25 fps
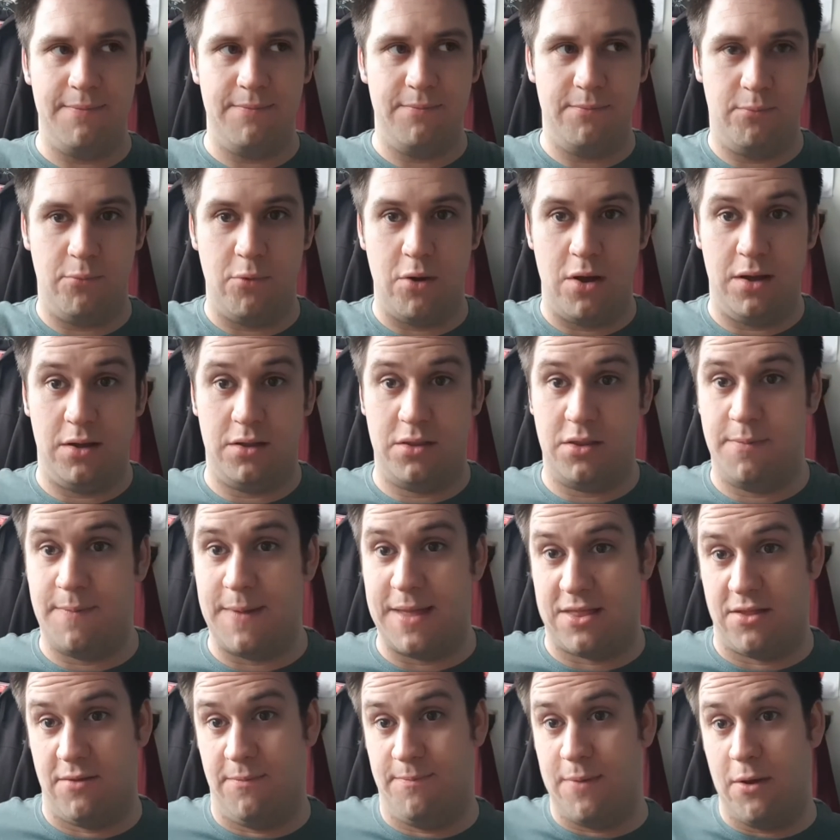Works the
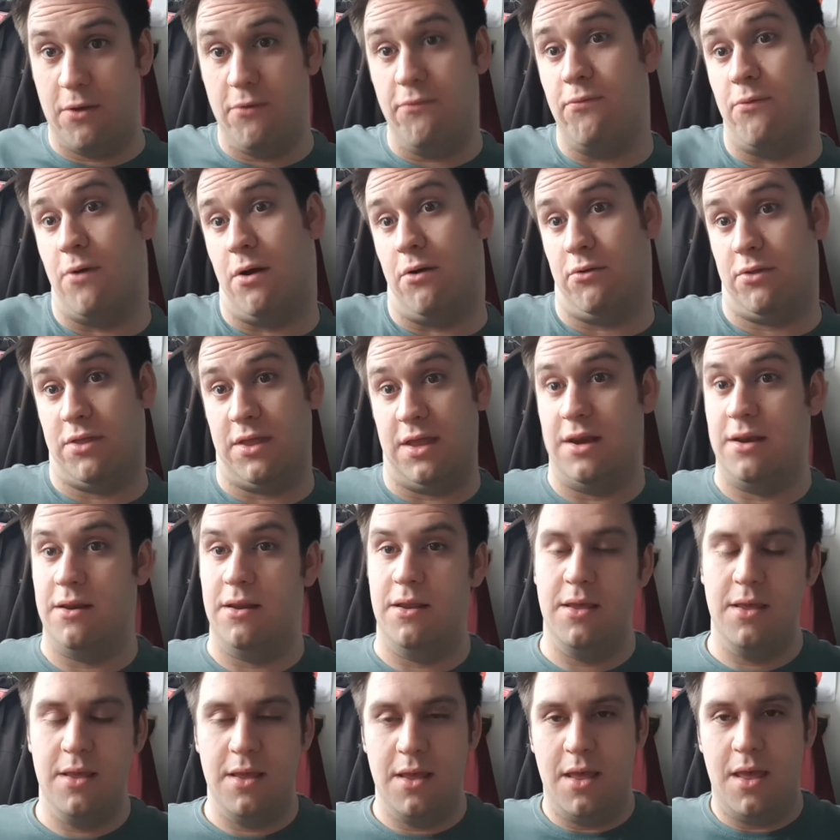best of both worlds in.
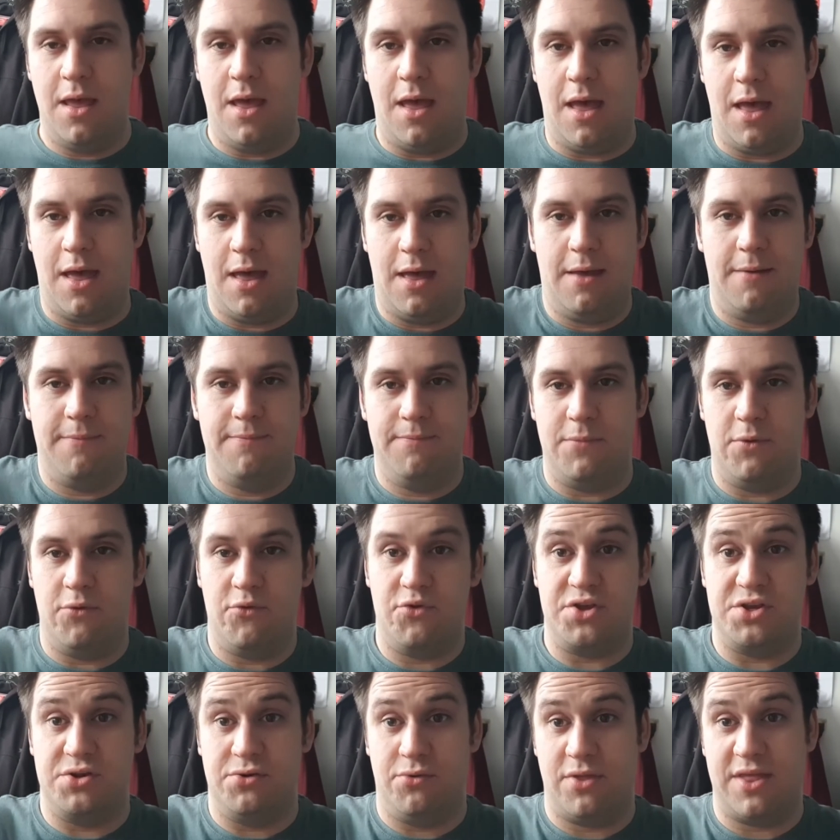
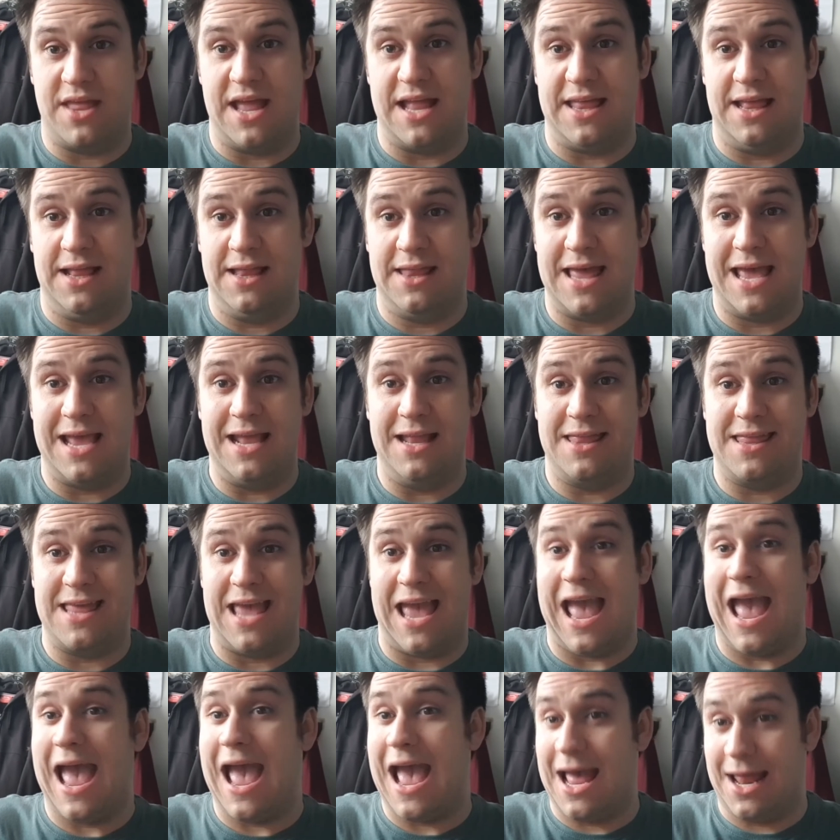Original setting date
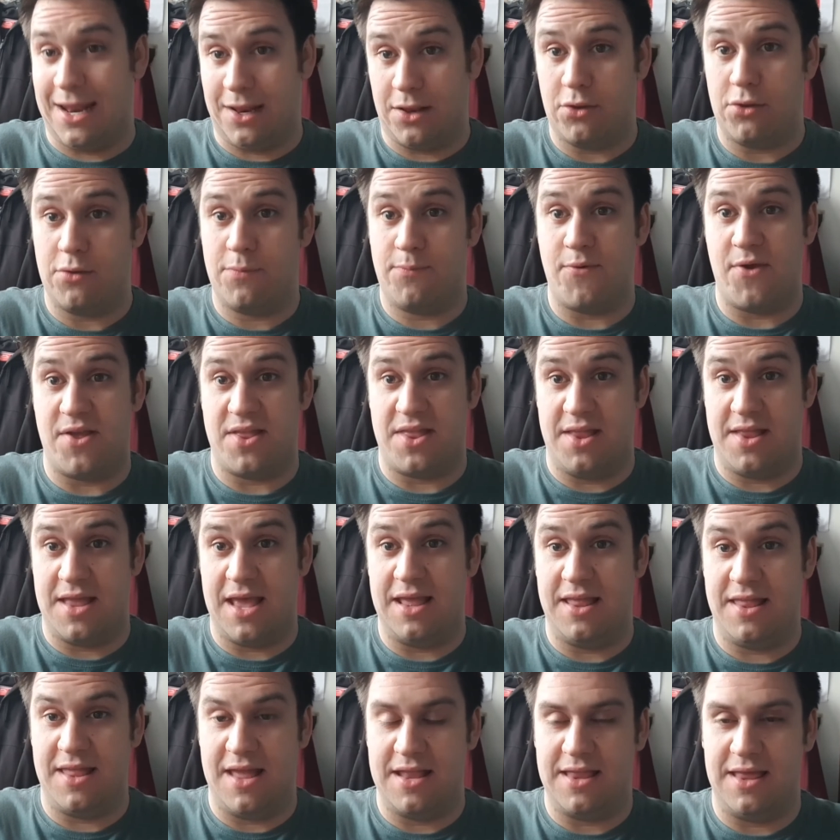and present day
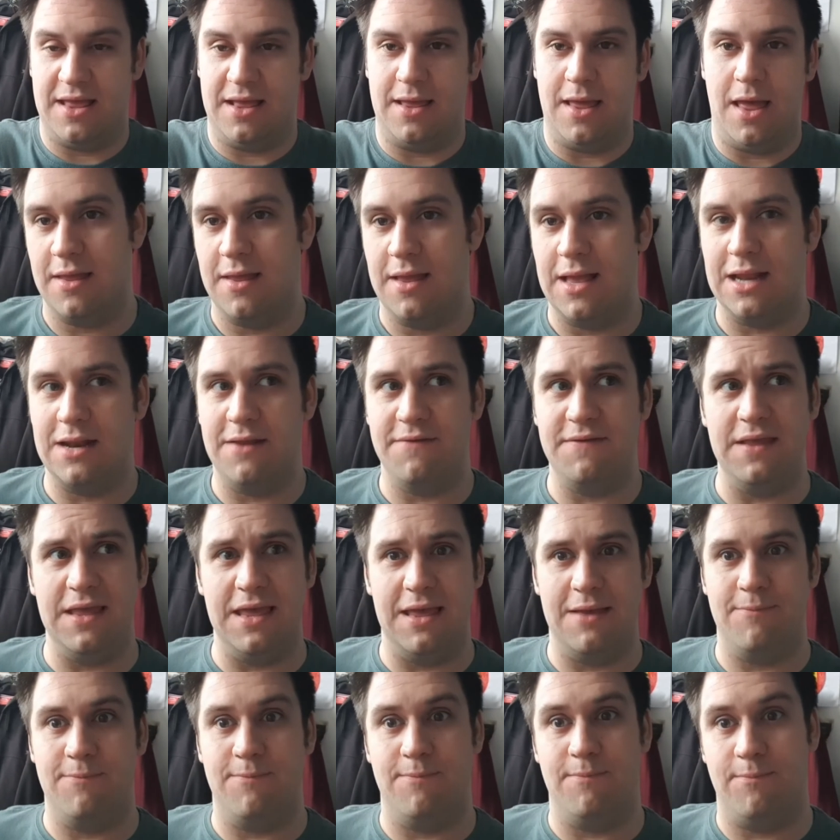setting. And I think
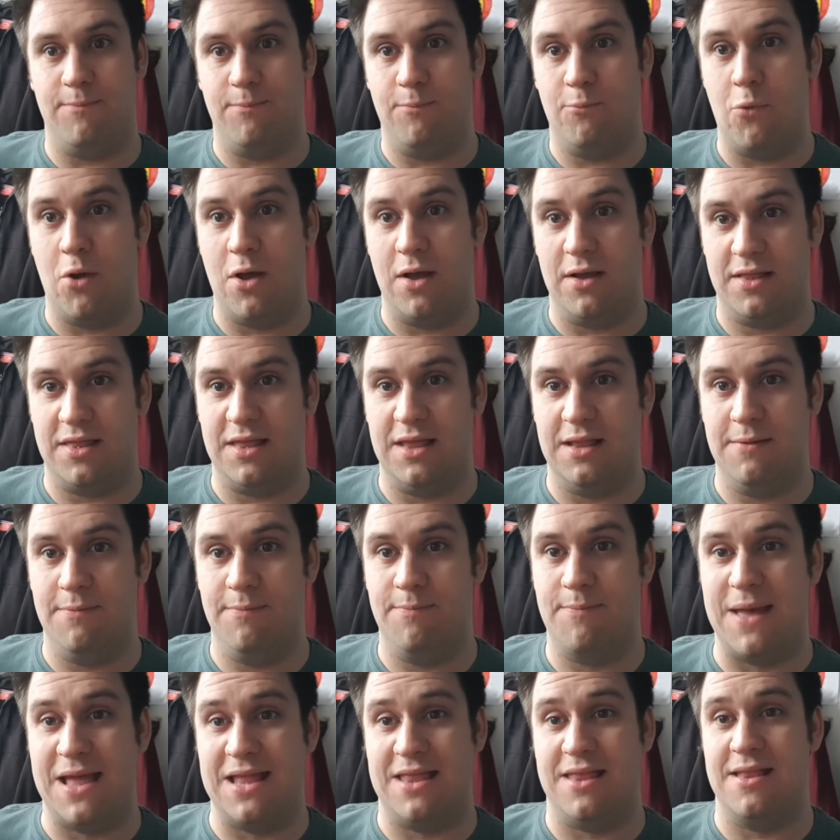it works in
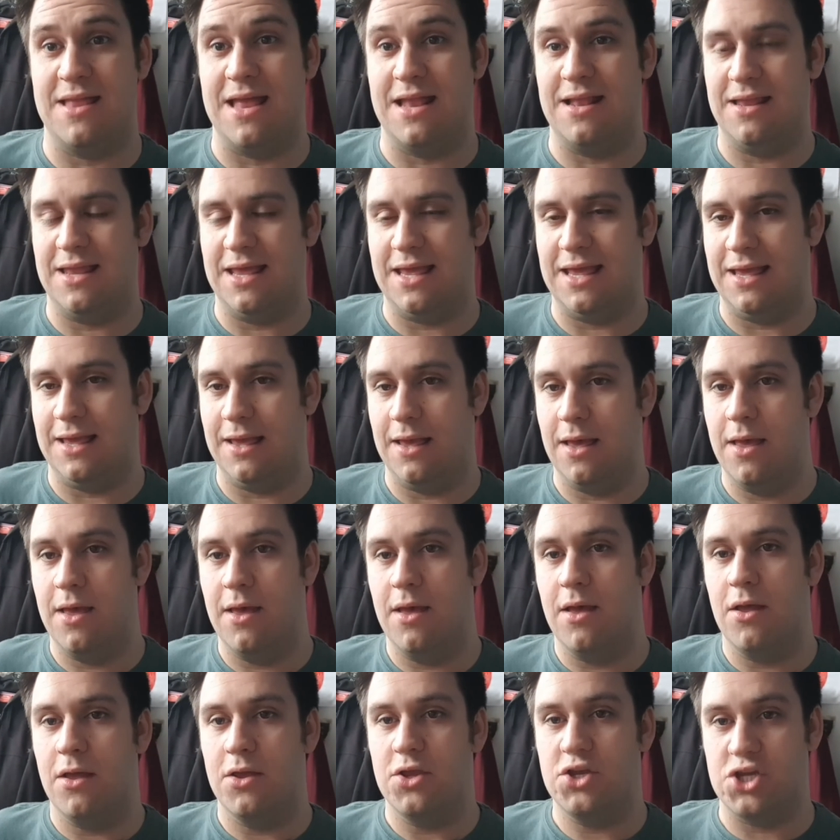better than the
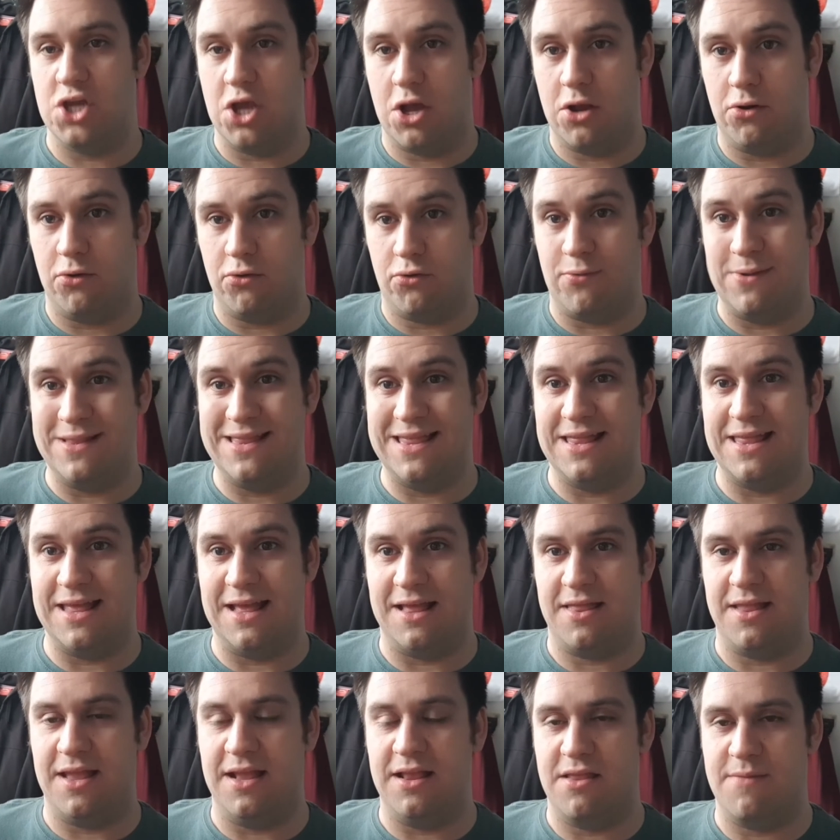Sherlock
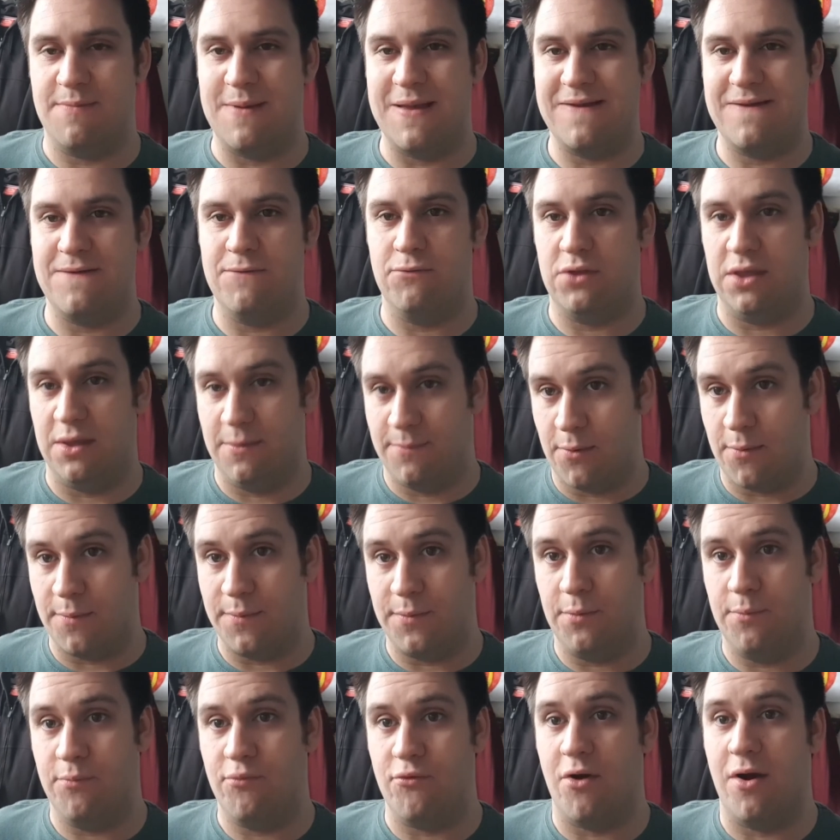2016 special, The
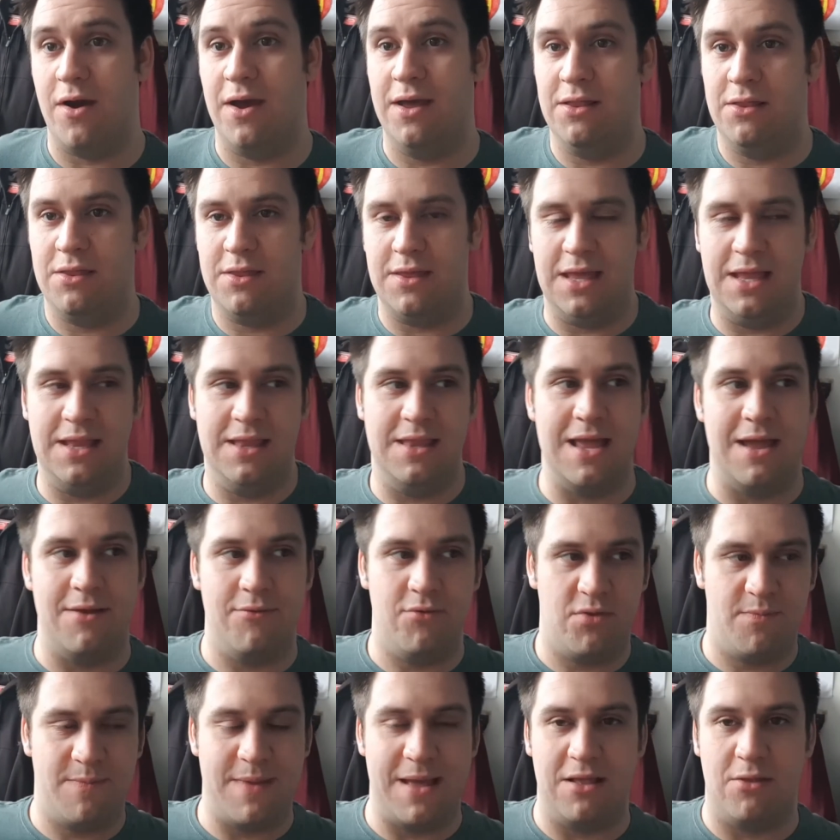Abominable Bride, in that
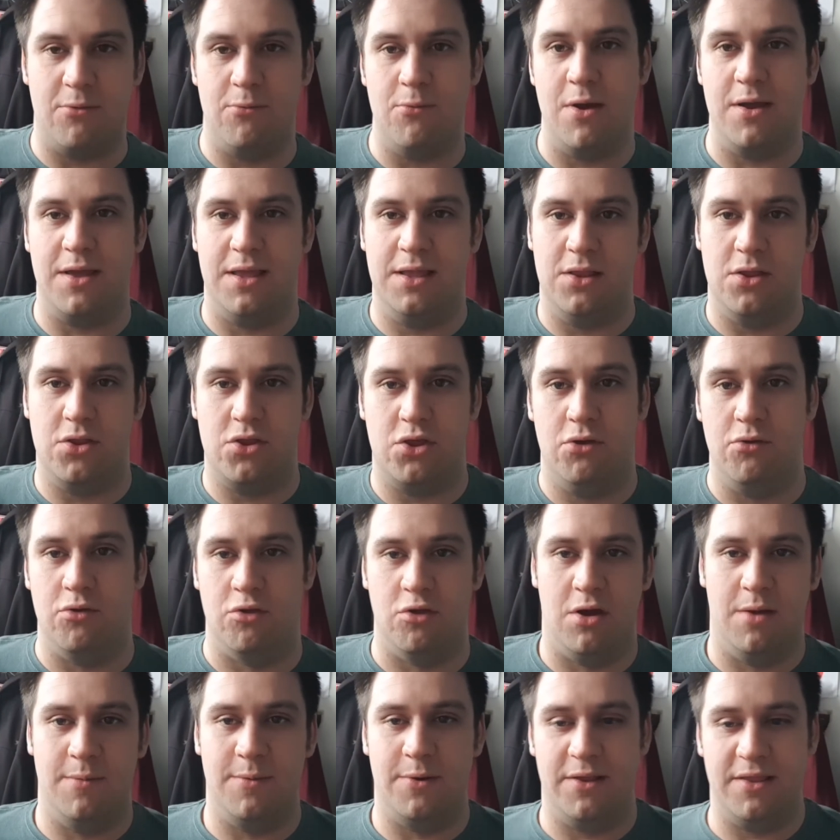respect, working the two
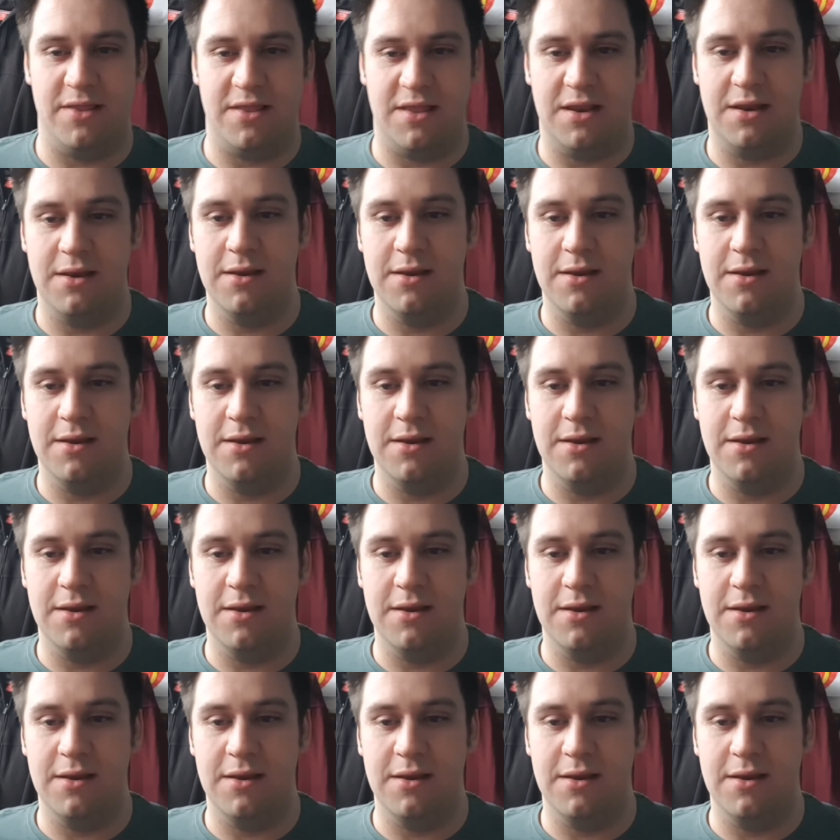timelines in.